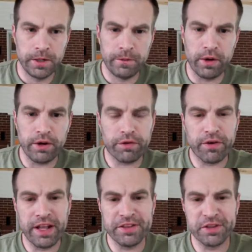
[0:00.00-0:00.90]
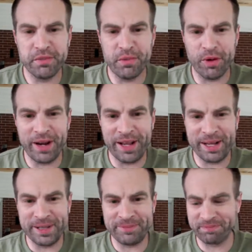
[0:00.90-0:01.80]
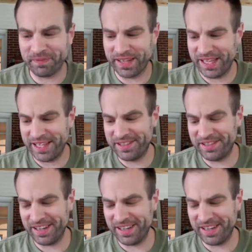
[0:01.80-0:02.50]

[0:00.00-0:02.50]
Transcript: Well, friends, good morning. It's